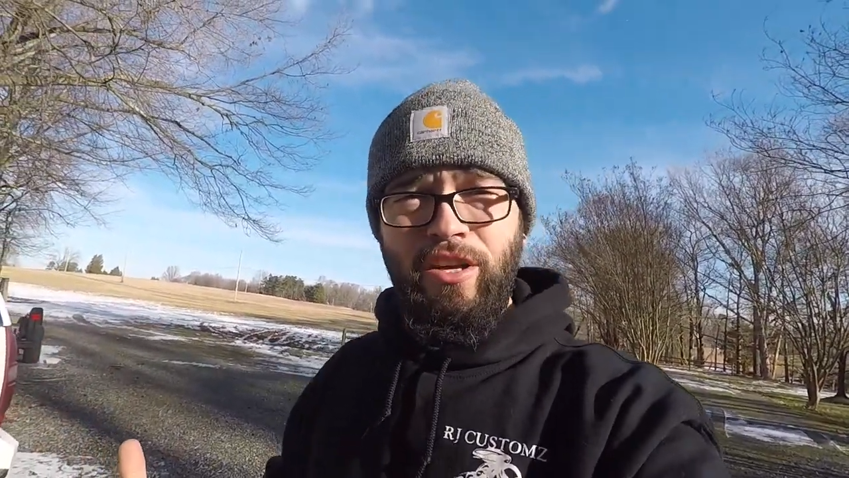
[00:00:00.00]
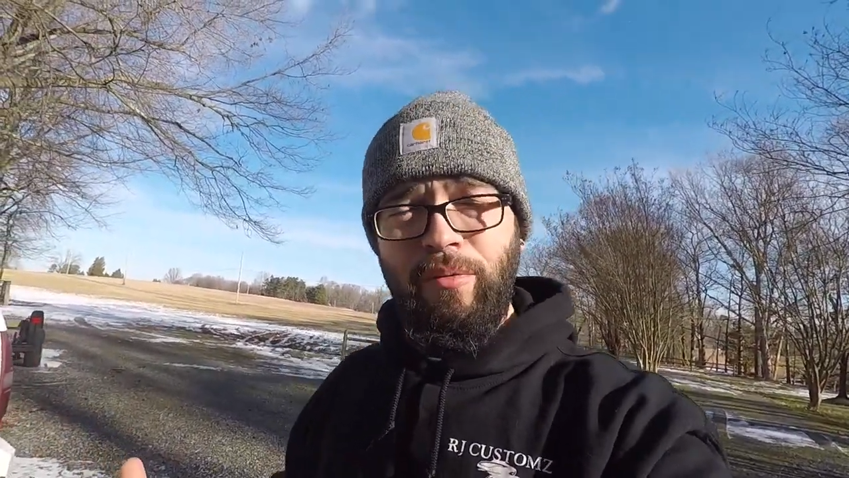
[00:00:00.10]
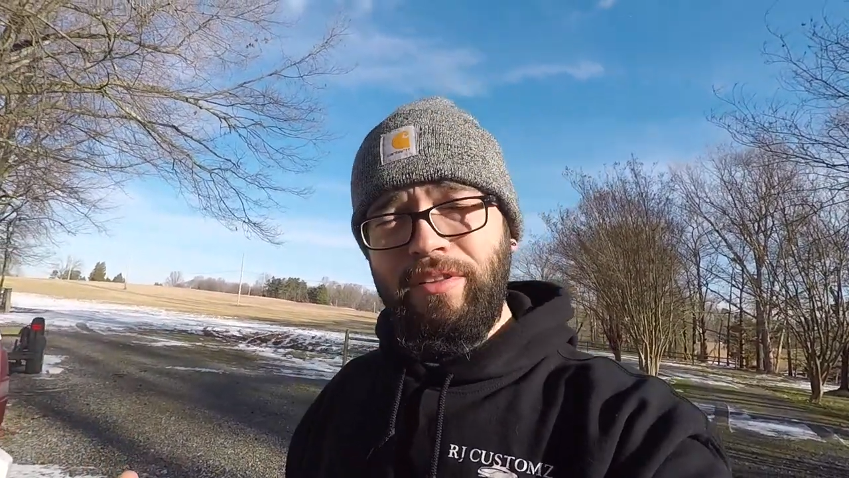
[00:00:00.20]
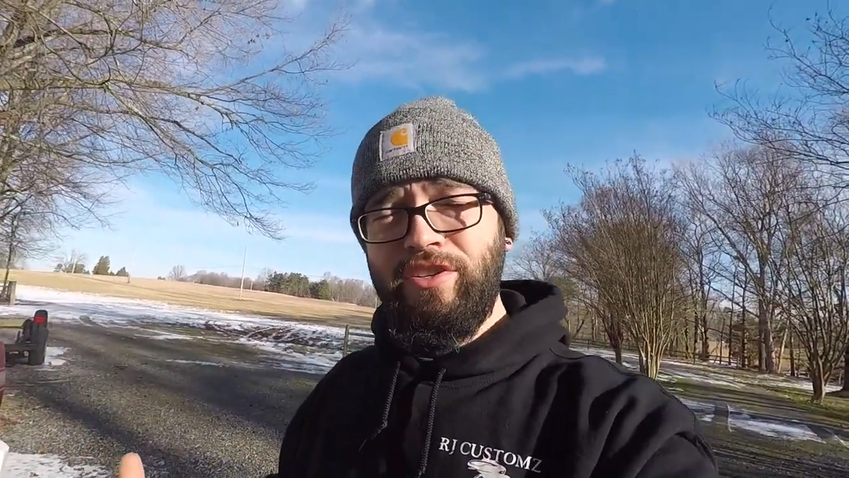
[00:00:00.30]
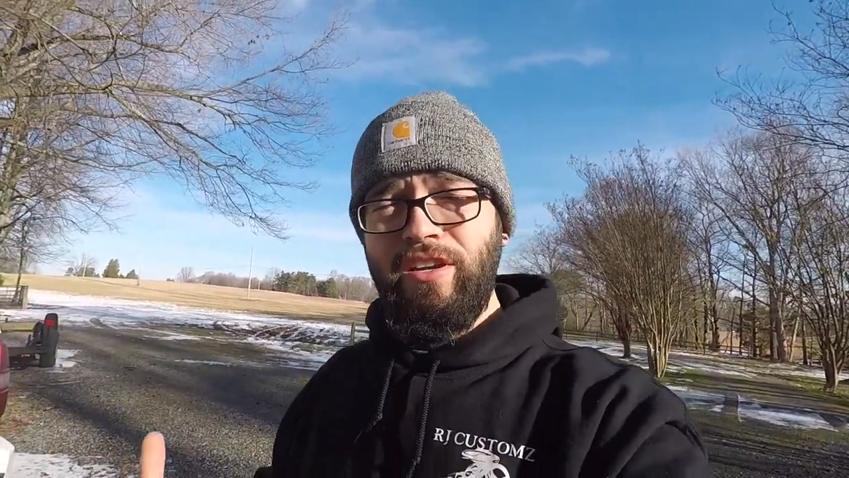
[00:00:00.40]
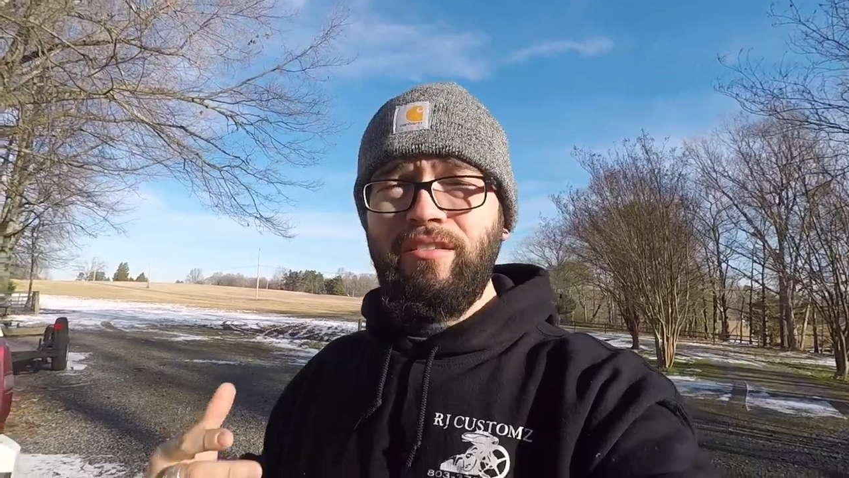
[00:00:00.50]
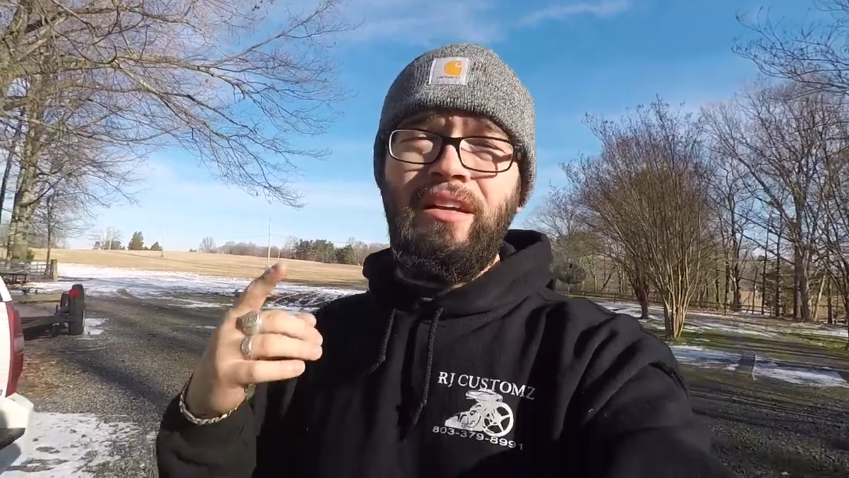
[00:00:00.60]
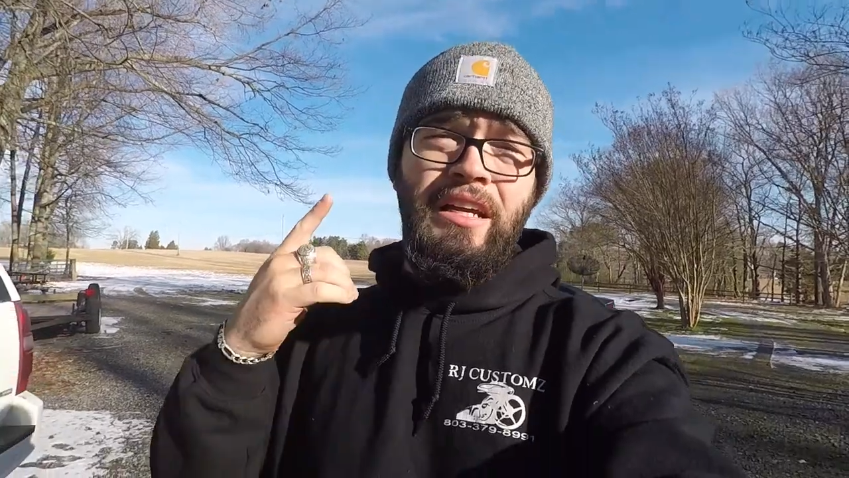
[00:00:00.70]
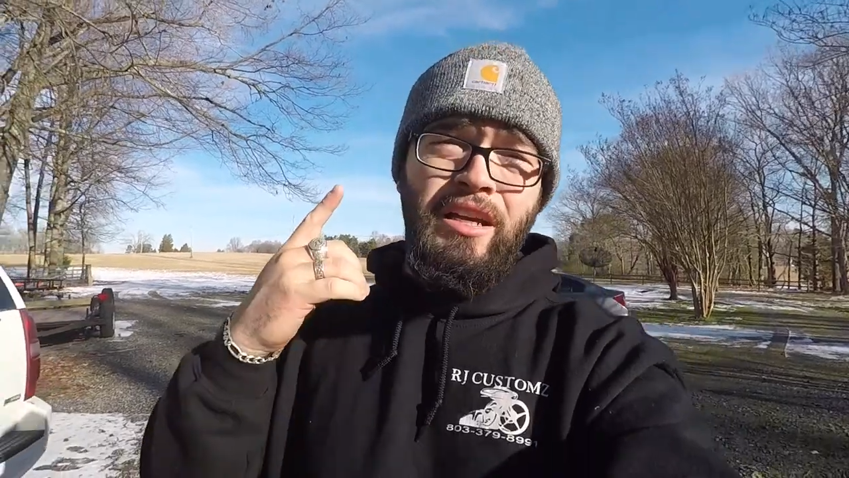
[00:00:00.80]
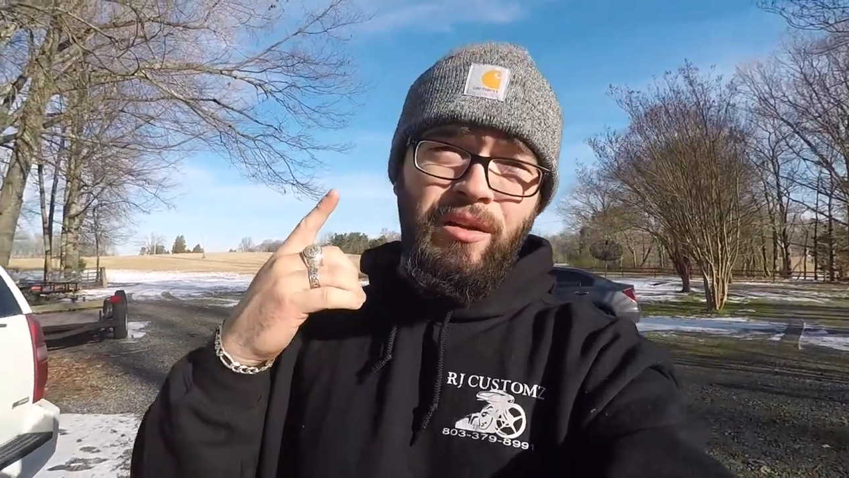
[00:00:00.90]
help out the channel,
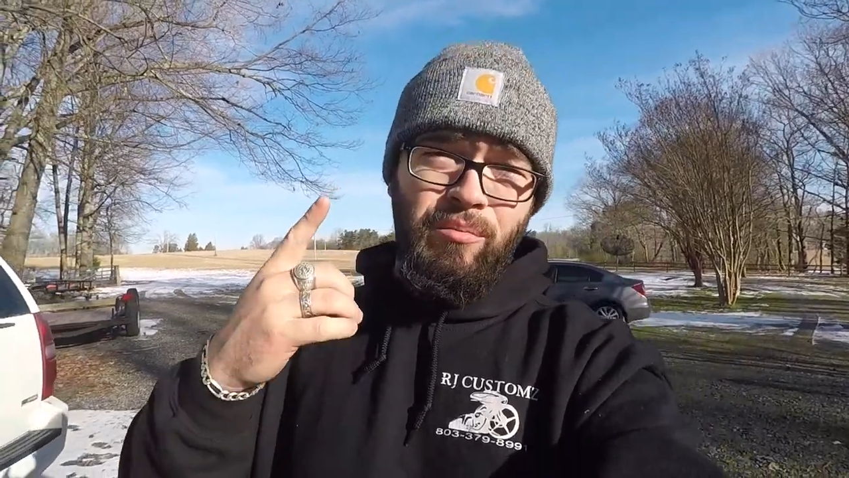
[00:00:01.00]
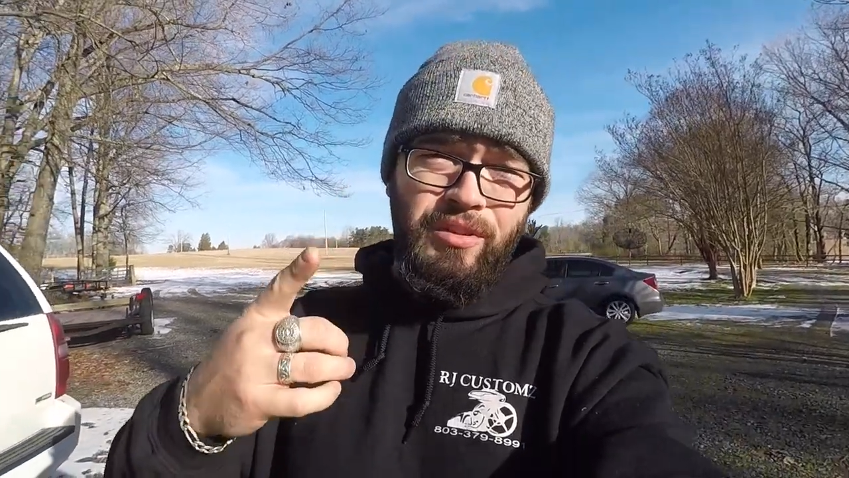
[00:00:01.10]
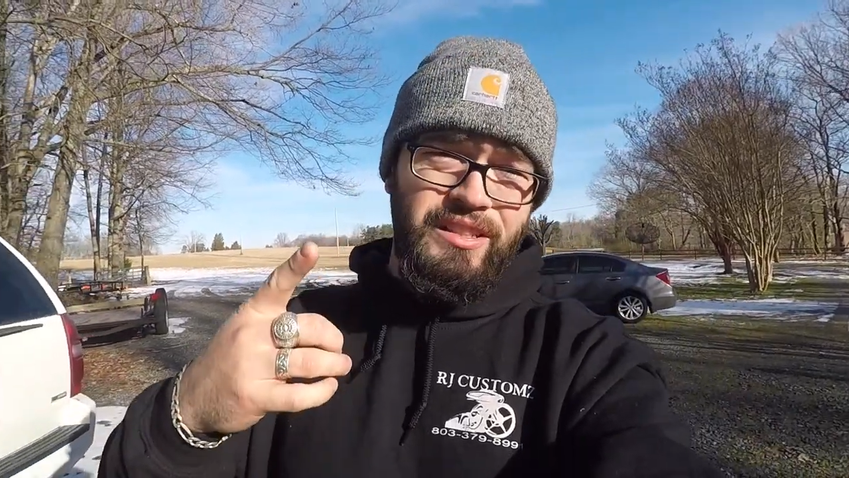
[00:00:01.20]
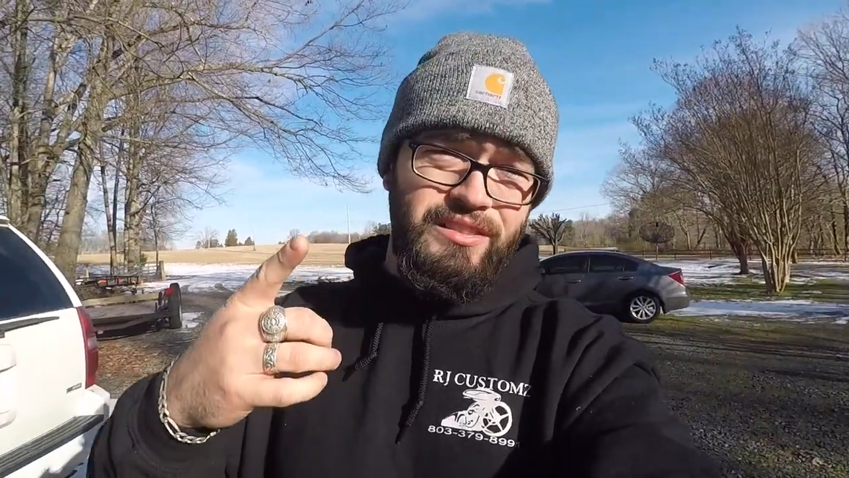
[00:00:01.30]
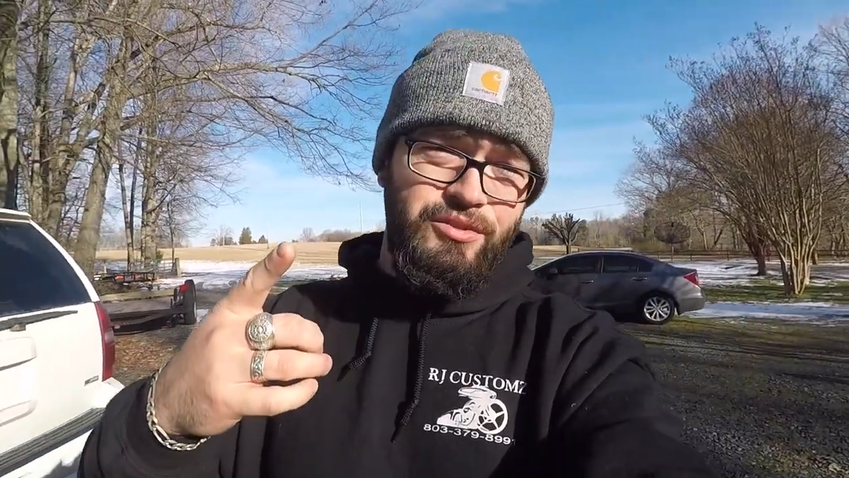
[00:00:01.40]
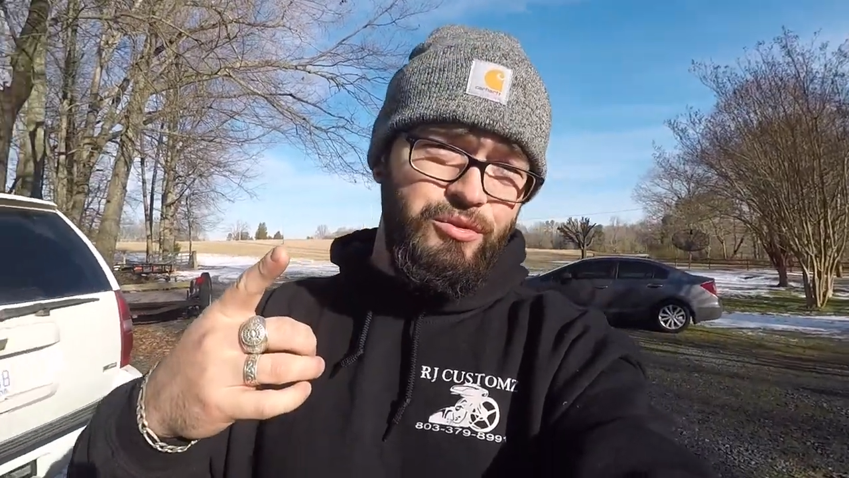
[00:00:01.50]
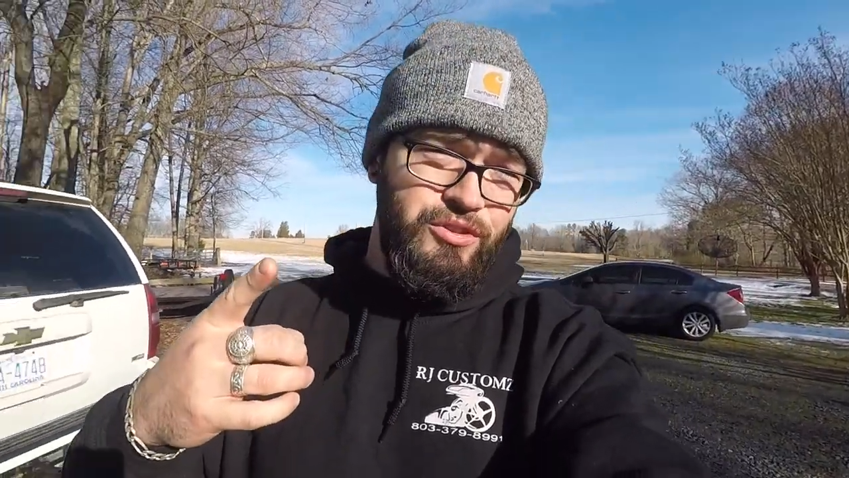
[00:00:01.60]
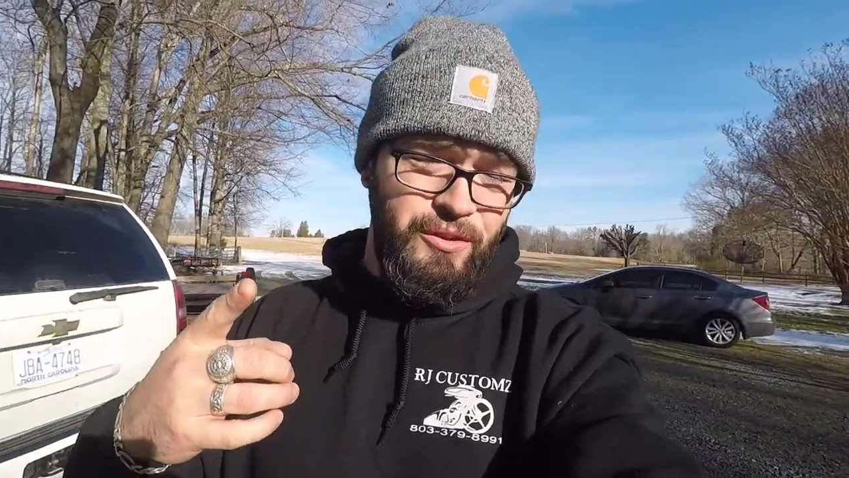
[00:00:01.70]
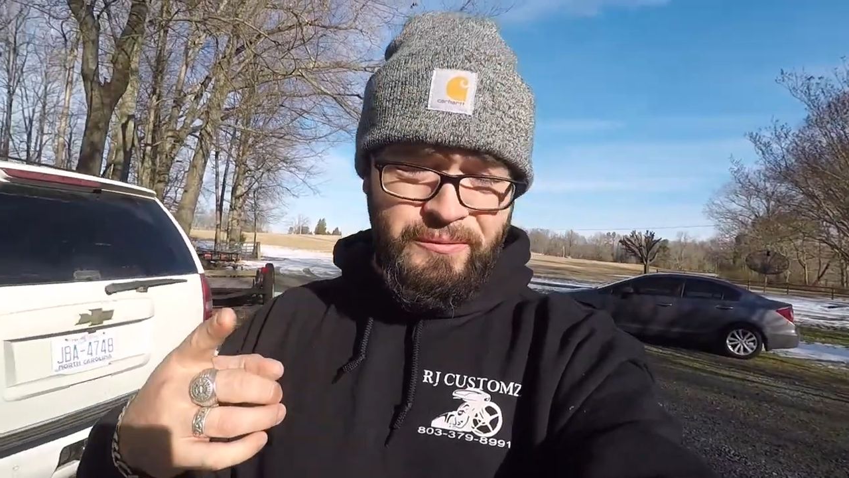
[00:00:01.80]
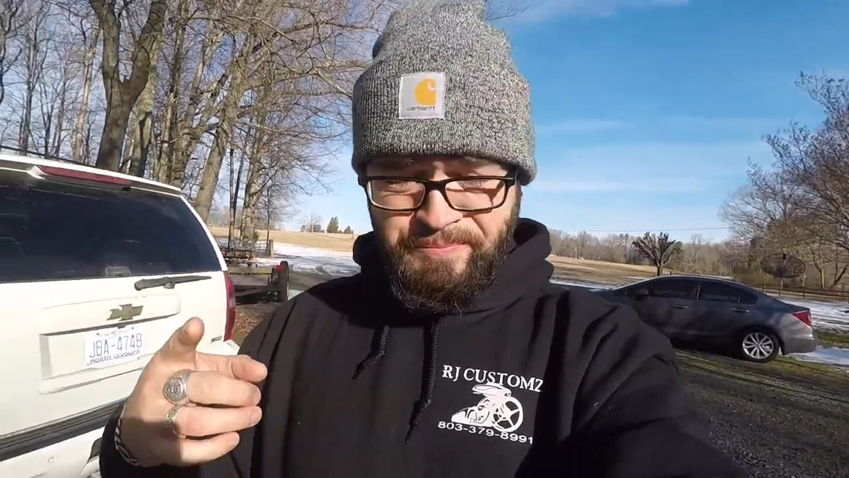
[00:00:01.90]
please do so.